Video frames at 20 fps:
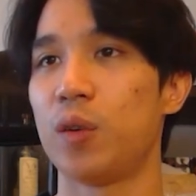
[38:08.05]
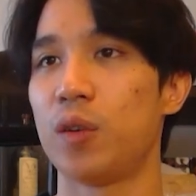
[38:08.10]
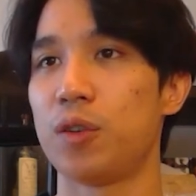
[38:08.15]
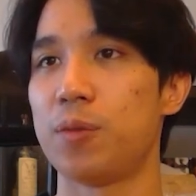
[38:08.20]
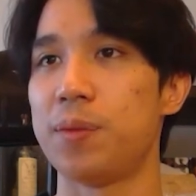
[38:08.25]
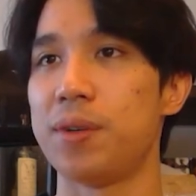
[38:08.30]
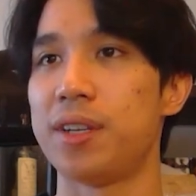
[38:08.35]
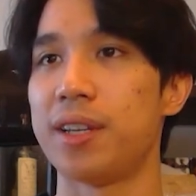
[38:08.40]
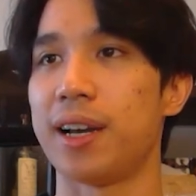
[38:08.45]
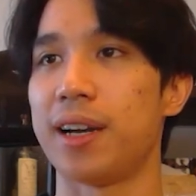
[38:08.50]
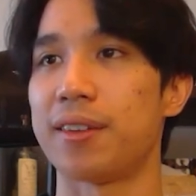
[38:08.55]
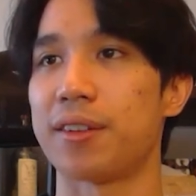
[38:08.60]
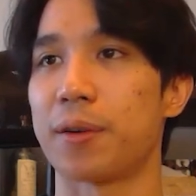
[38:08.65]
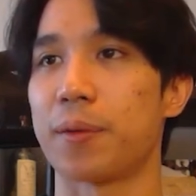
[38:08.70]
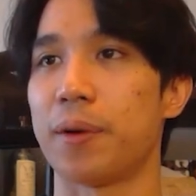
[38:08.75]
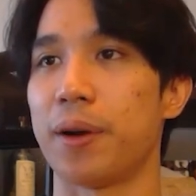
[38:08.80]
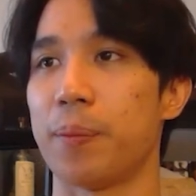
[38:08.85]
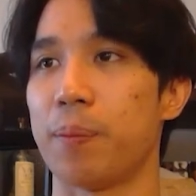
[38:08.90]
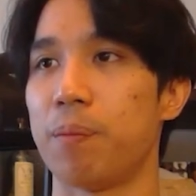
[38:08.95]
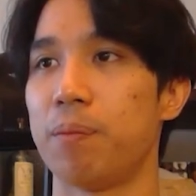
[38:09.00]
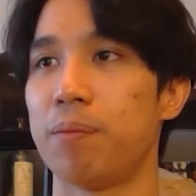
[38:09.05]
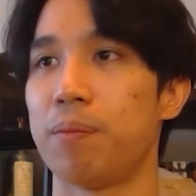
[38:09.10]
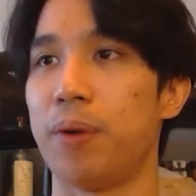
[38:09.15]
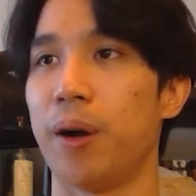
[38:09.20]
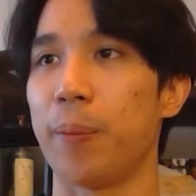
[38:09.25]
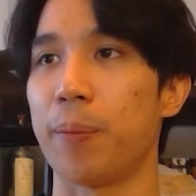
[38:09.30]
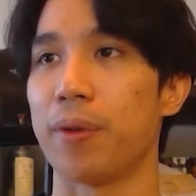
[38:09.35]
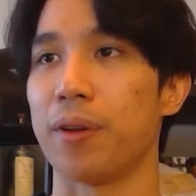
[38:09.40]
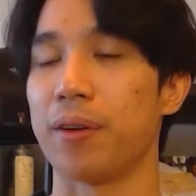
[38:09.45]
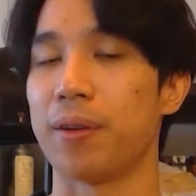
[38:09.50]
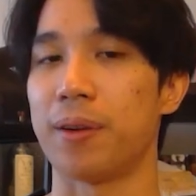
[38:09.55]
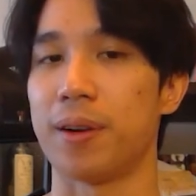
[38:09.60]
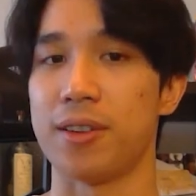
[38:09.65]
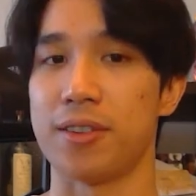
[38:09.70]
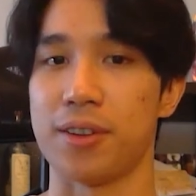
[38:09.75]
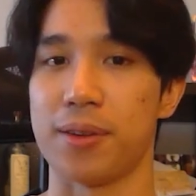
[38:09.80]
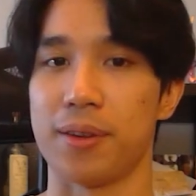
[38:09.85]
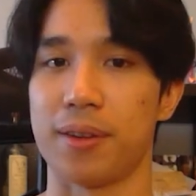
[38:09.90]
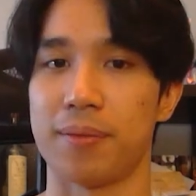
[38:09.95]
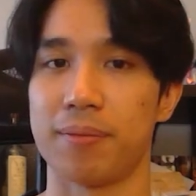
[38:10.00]
Shmichi hats are quite popular
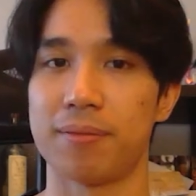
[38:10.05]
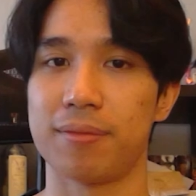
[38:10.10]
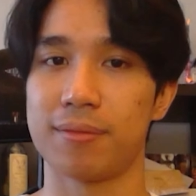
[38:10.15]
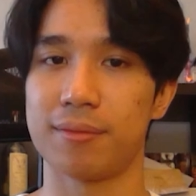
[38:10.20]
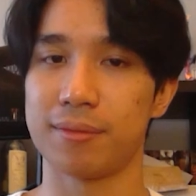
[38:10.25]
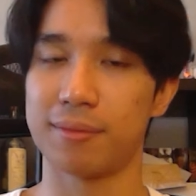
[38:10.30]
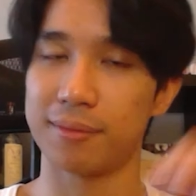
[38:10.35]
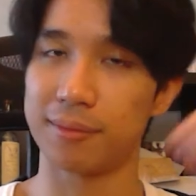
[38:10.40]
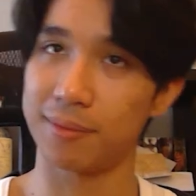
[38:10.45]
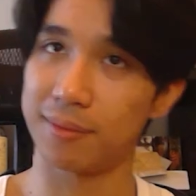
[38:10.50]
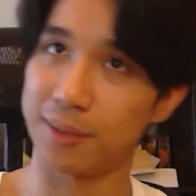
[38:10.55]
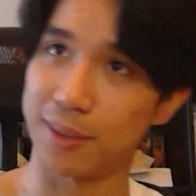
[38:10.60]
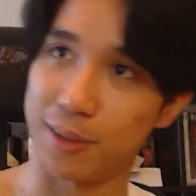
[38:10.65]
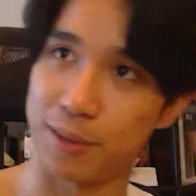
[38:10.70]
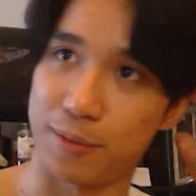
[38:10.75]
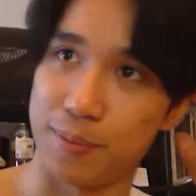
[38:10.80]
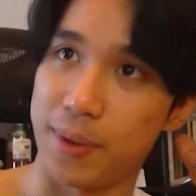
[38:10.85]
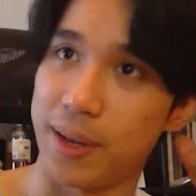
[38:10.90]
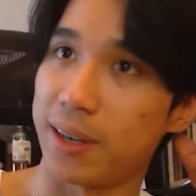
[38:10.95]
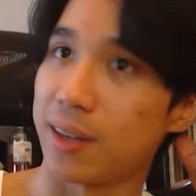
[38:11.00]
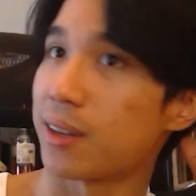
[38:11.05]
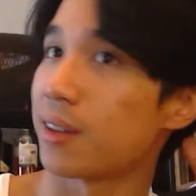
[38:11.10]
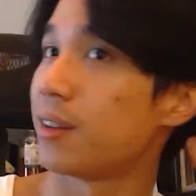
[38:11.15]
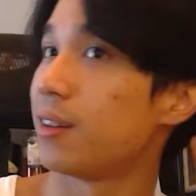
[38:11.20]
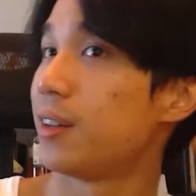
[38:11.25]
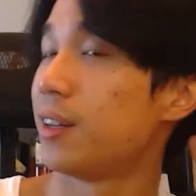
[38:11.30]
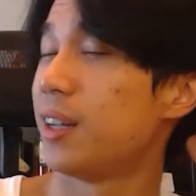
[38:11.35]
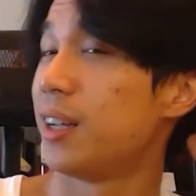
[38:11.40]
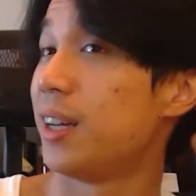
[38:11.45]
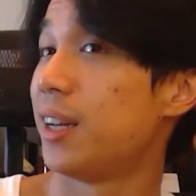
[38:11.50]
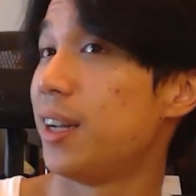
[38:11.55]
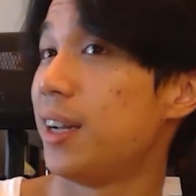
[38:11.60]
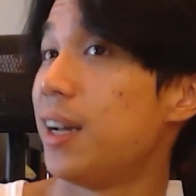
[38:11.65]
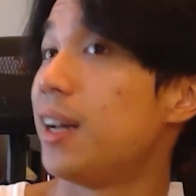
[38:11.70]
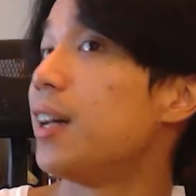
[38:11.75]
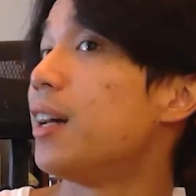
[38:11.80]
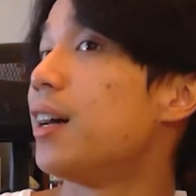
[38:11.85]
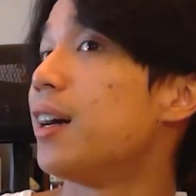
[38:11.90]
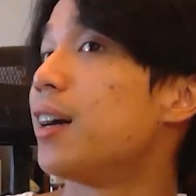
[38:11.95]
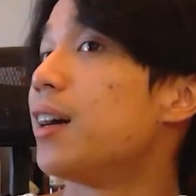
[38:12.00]
as a cosmetic,
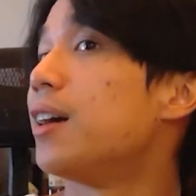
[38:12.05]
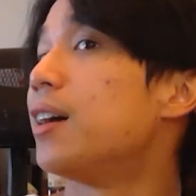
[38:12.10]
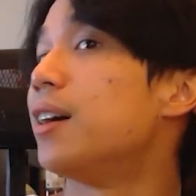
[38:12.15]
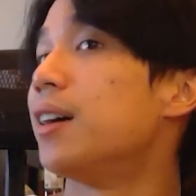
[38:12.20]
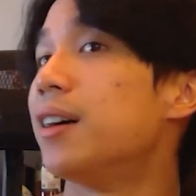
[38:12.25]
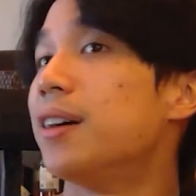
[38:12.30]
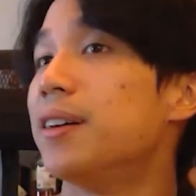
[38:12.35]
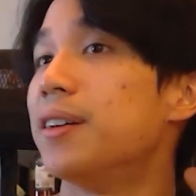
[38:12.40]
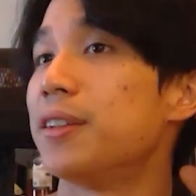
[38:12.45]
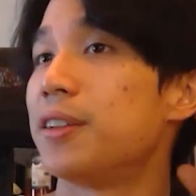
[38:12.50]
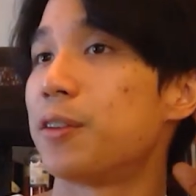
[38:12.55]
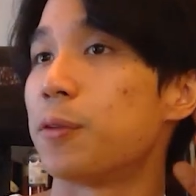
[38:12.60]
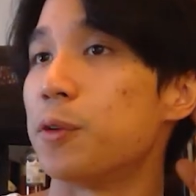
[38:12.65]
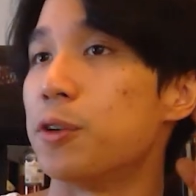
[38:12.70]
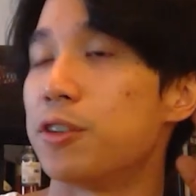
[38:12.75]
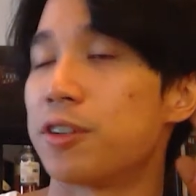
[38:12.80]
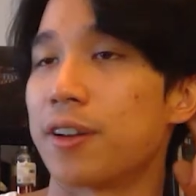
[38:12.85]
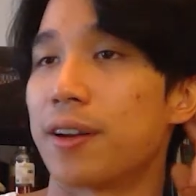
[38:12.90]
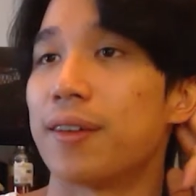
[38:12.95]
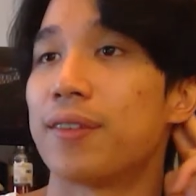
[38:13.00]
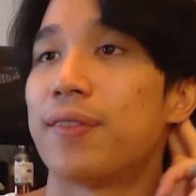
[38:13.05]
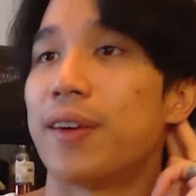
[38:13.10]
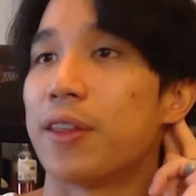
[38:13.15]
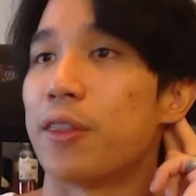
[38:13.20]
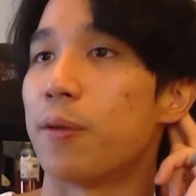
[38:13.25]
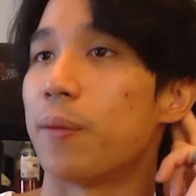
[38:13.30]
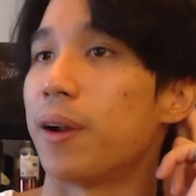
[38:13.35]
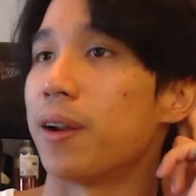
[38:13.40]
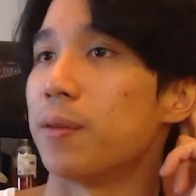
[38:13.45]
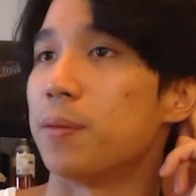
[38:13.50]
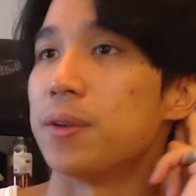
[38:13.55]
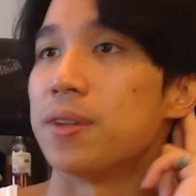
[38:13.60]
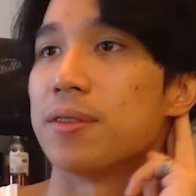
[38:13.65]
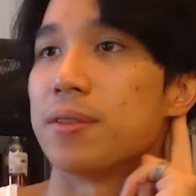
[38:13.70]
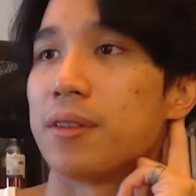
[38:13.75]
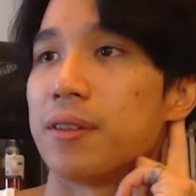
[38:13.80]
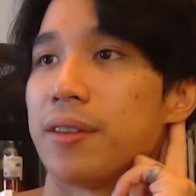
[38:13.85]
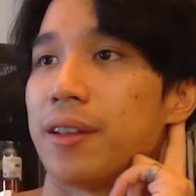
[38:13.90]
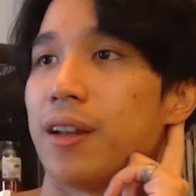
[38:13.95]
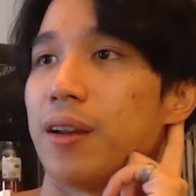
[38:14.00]
so we just gotta find the right reason
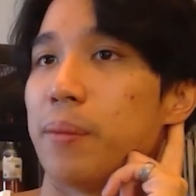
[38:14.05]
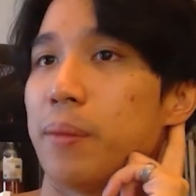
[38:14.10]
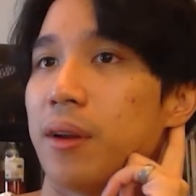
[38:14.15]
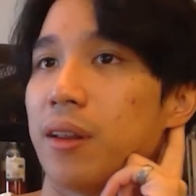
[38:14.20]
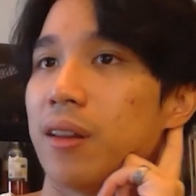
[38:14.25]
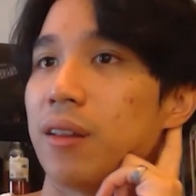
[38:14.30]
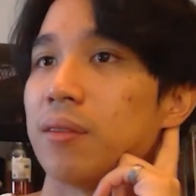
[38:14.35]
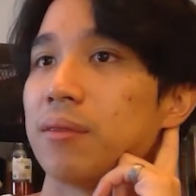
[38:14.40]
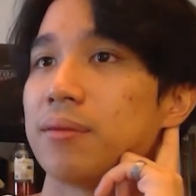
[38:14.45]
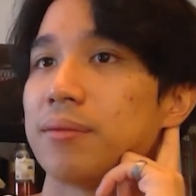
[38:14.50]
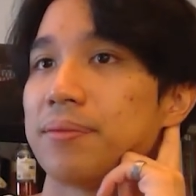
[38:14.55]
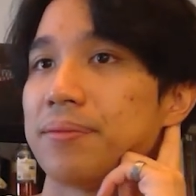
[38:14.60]
to celebrate it.